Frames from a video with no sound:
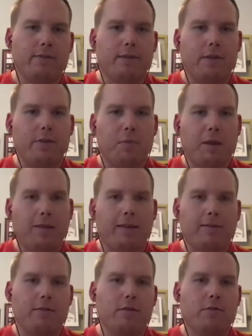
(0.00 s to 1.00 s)
Southern
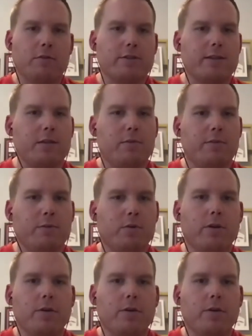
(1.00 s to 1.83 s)
Methodist University before,